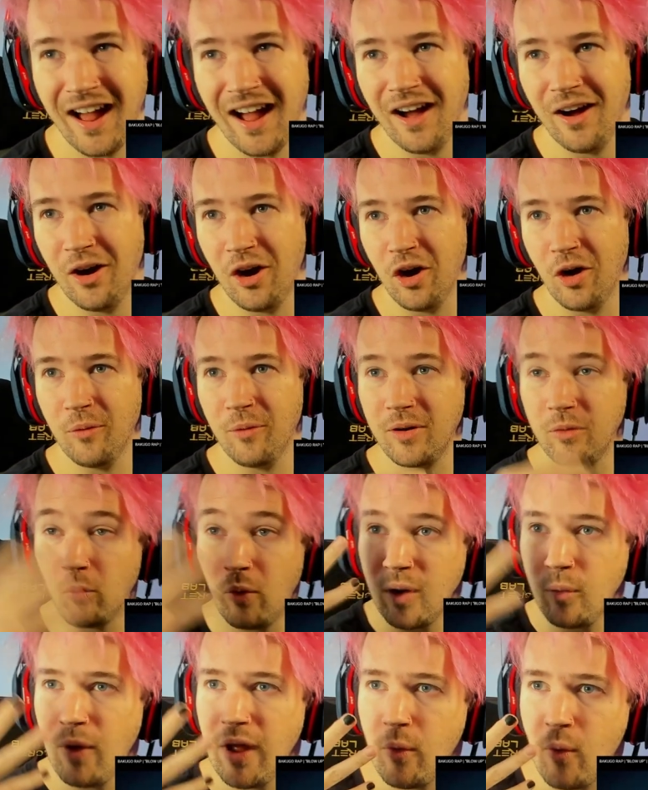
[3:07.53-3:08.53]
Oh,
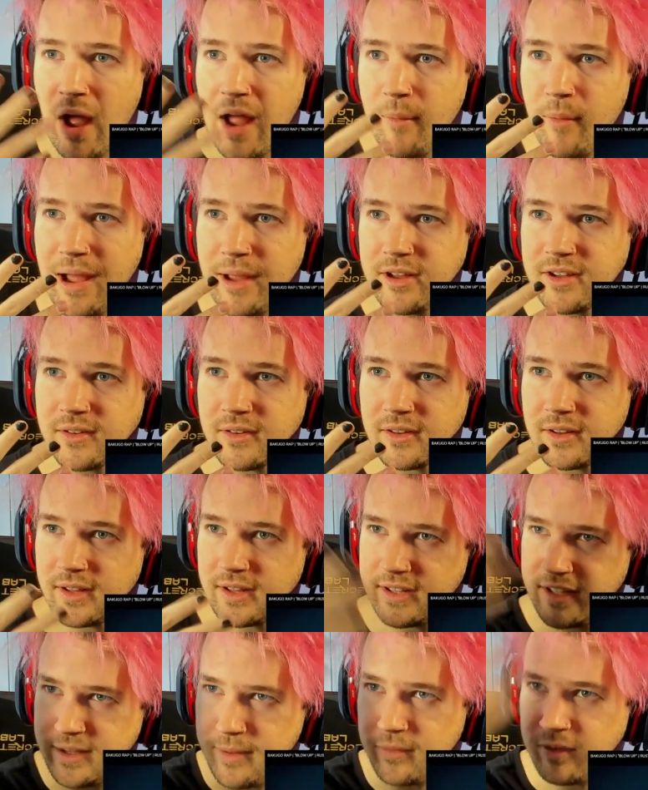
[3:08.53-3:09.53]
wait, why?
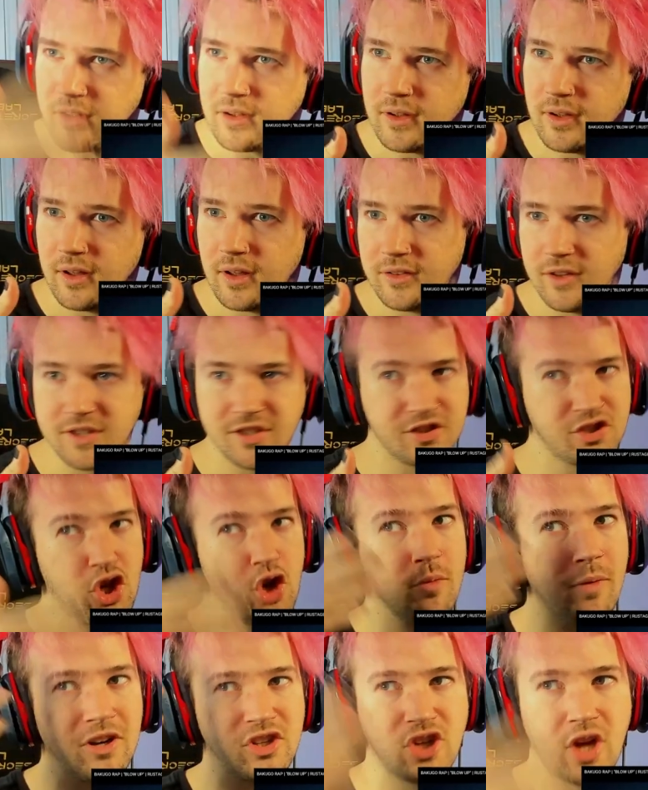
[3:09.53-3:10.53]
This is too
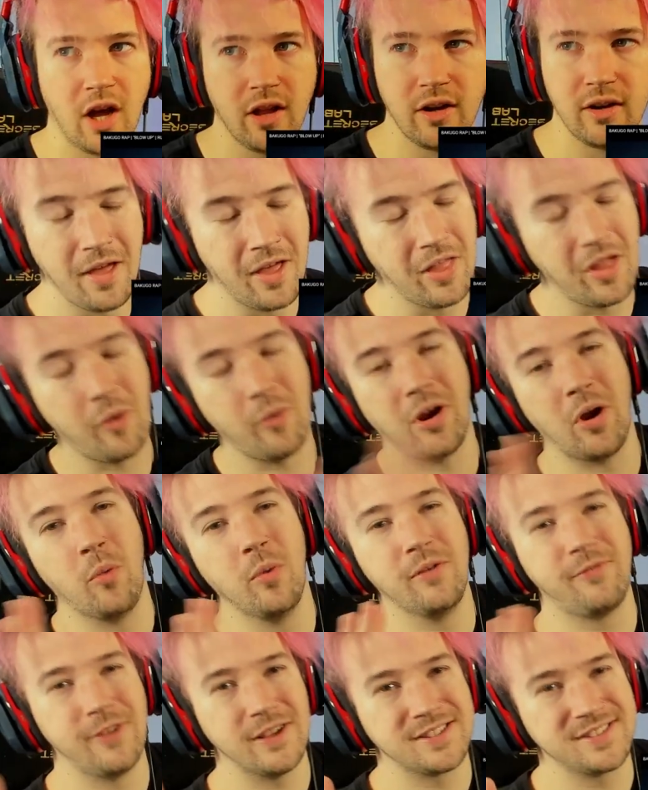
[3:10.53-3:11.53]
much color. There we go, we
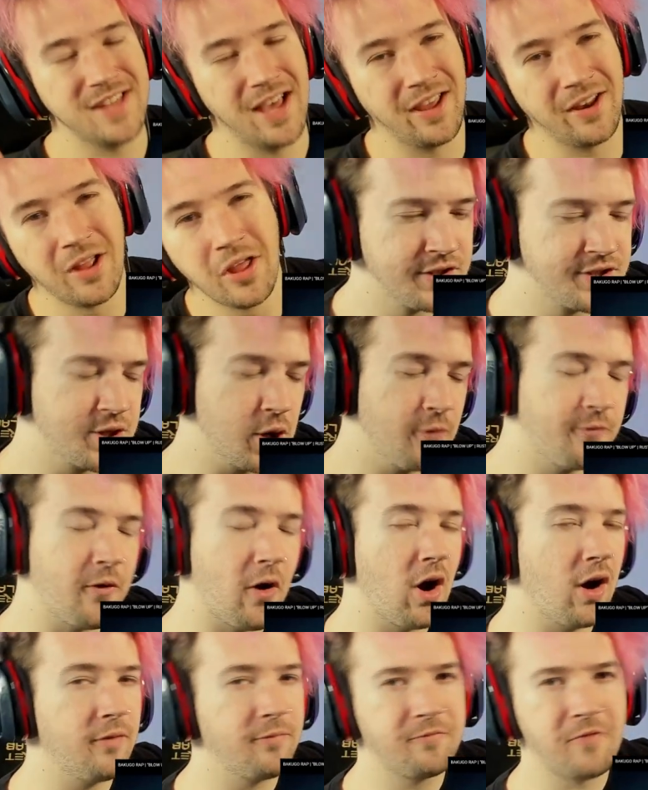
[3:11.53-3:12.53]
fixed that. So
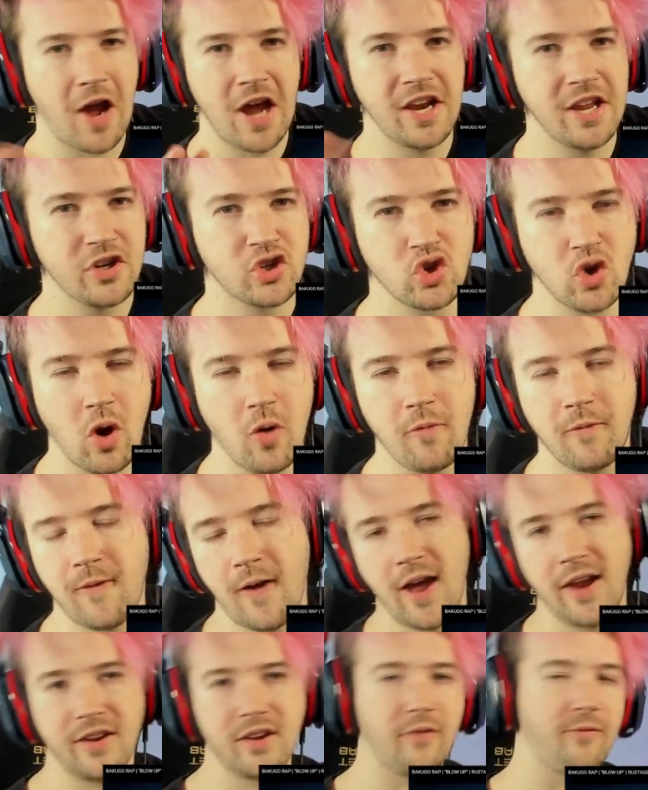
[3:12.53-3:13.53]
far, fine intro,
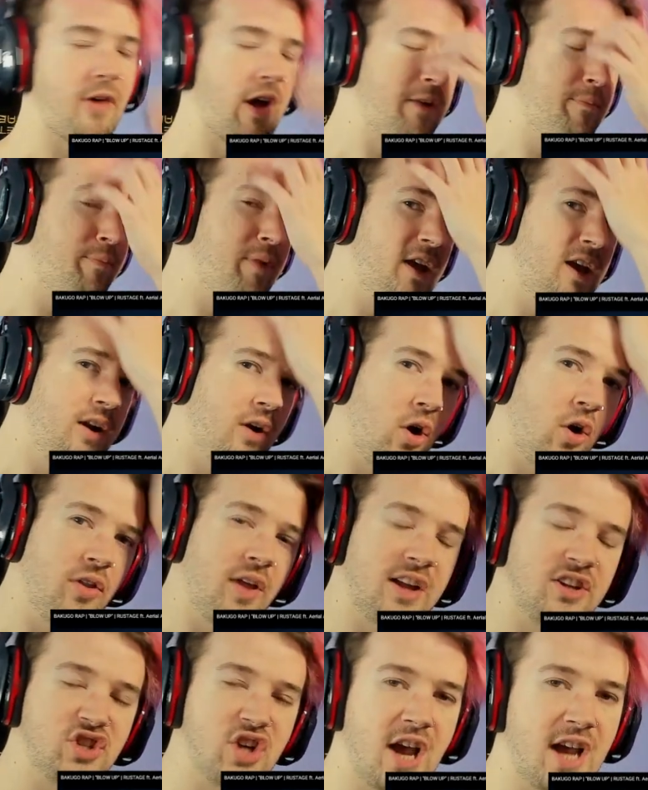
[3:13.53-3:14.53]
fine beat, all
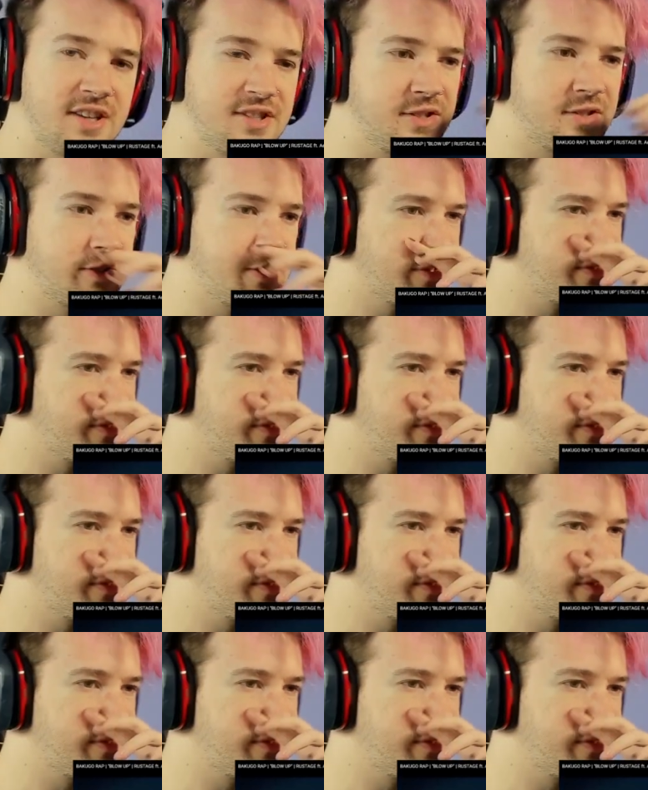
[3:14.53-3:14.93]
that jazz.